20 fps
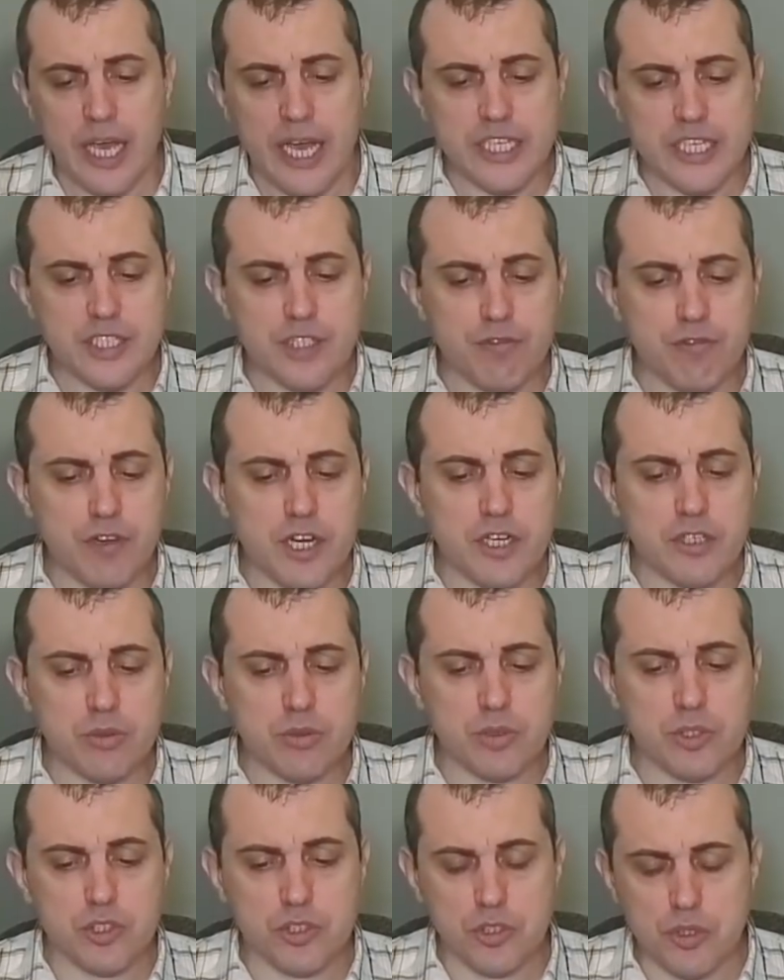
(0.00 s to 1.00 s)
Is it fair
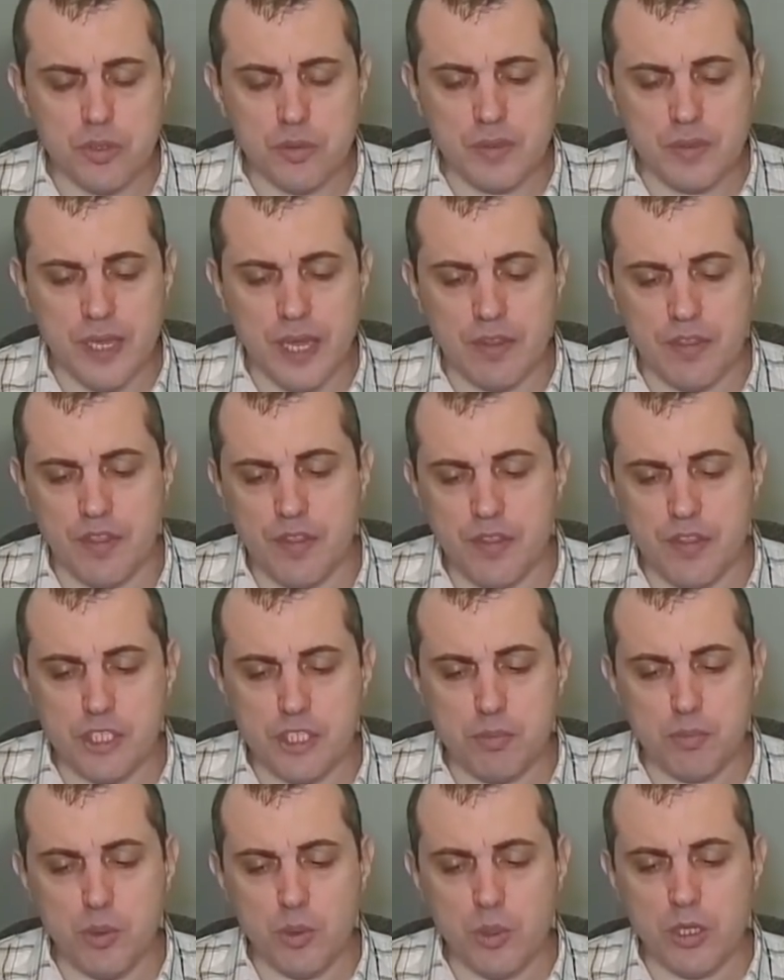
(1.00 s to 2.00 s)
to assume then that
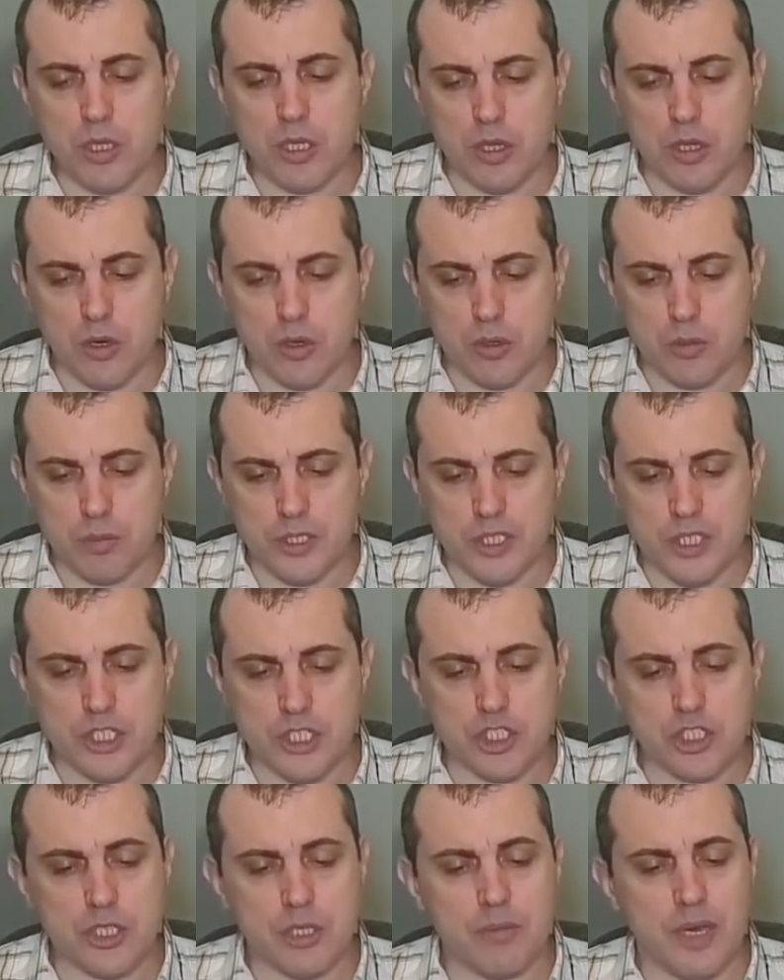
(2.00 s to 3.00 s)
this pool alone
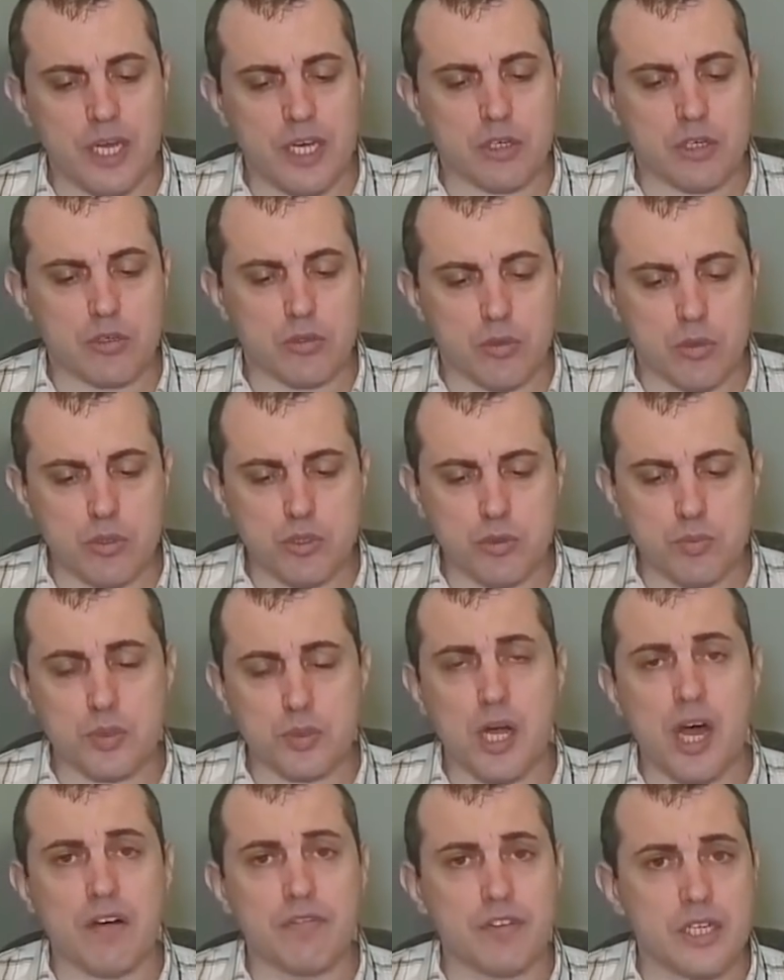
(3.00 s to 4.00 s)
potentially made a gross
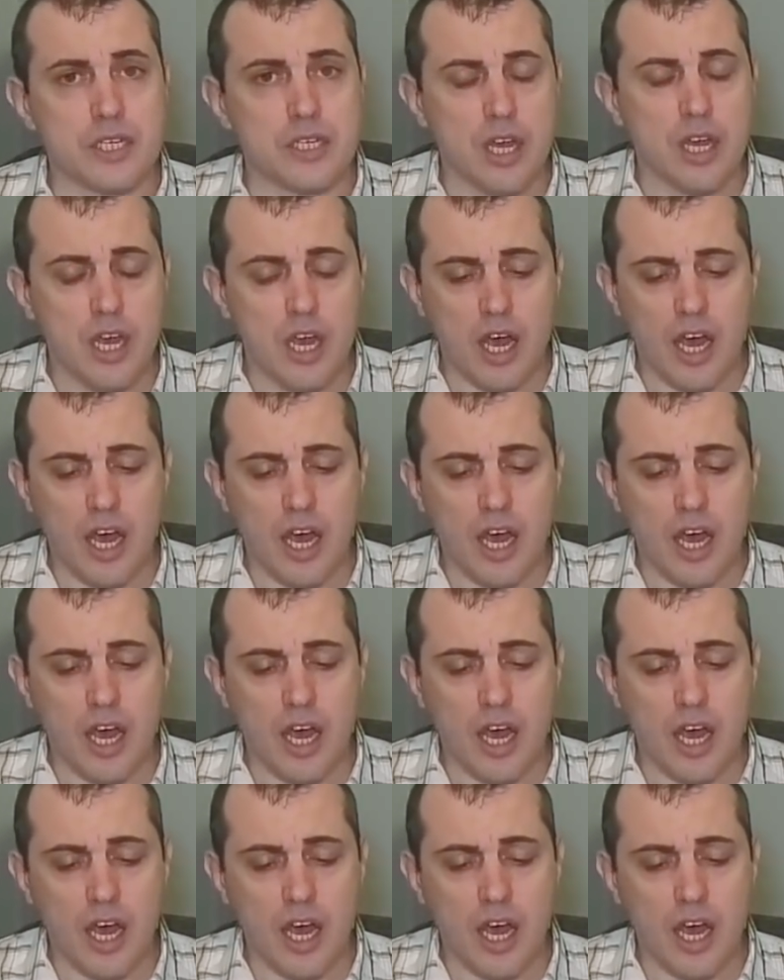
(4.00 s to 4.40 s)
profit